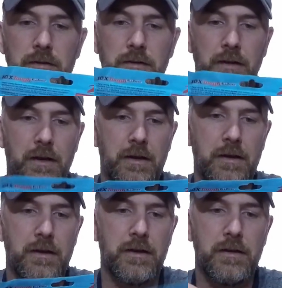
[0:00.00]

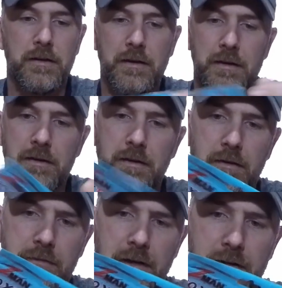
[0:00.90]
And
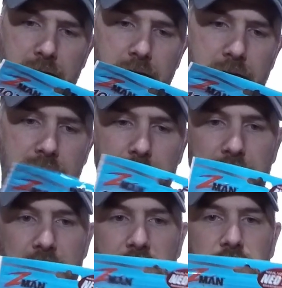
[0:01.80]
I've got some
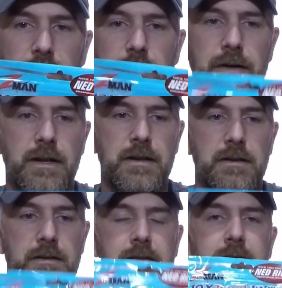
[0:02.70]
of these already.
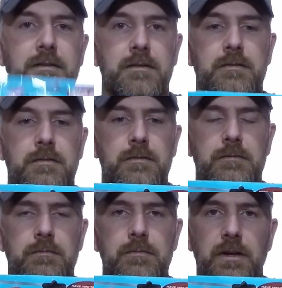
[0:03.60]

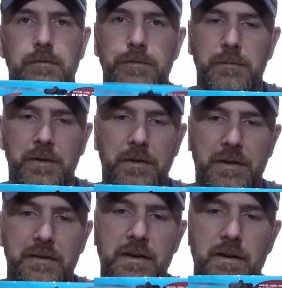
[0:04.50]
Not from the
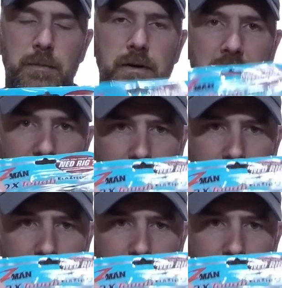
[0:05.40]
Lucky Tackle box,